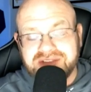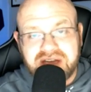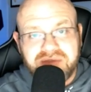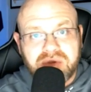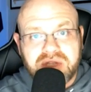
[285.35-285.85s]

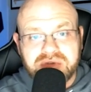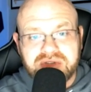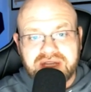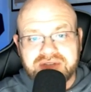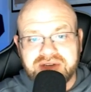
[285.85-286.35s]
NFL
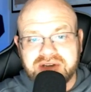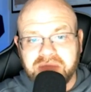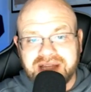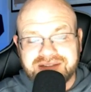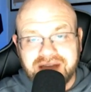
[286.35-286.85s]
coaches out there in
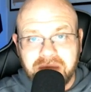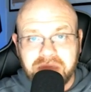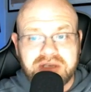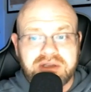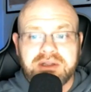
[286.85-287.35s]
Mike Tomlin.